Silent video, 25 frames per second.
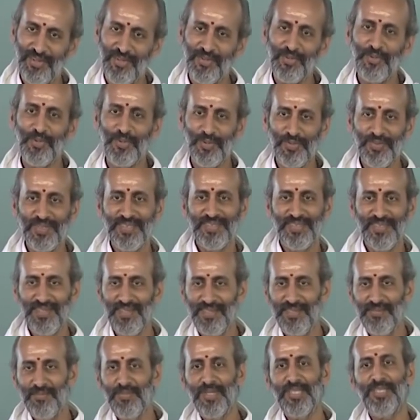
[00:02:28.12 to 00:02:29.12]
So, you will
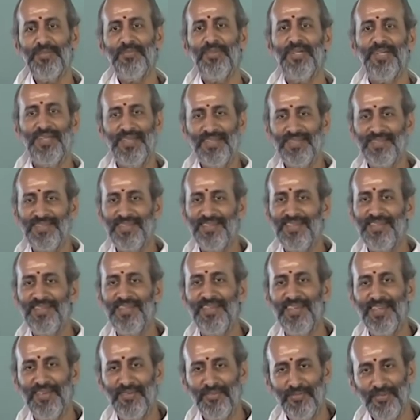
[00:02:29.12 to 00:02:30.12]
see mathematics in
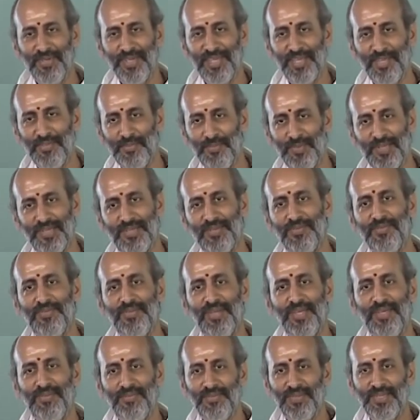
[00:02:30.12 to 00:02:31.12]
every aspect of
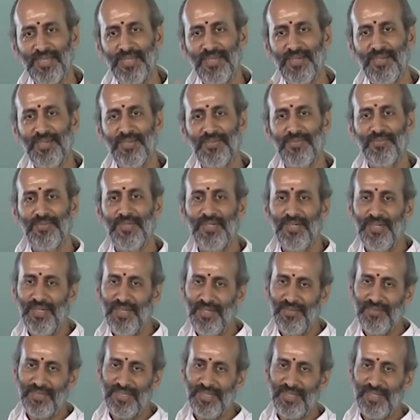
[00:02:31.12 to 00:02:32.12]
life, whether it is
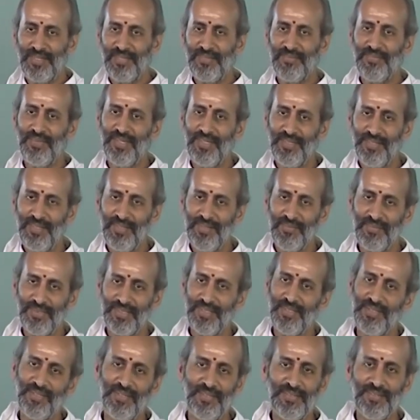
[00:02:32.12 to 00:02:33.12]
worldly, whether it is Vedic,
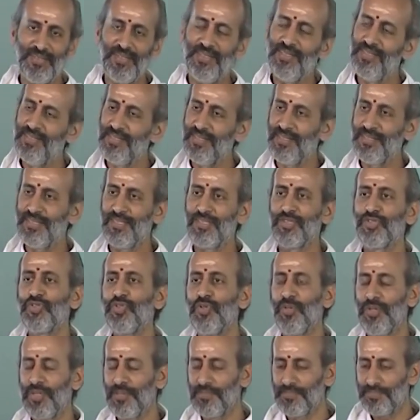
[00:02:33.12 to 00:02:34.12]
whether it is religious, and
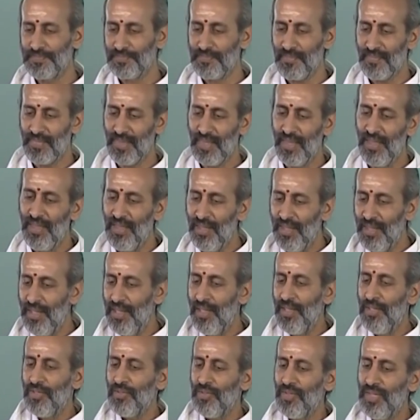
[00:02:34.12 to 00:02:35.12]
so on.
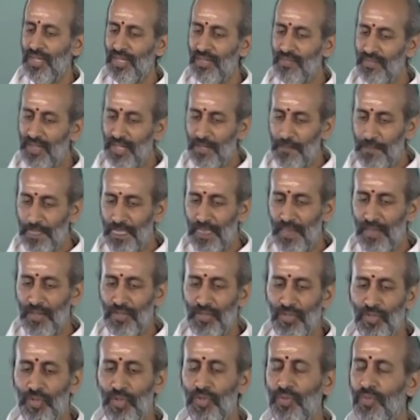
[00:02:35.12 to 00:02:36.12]
So, anyway,
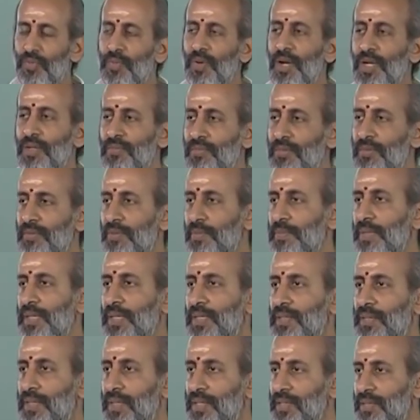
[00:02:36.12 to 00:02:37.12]
so what we will be
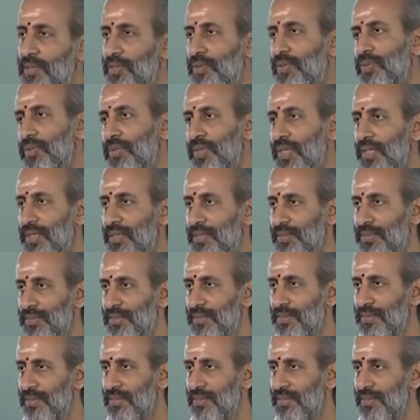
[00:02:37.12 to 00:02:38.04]
trying to do is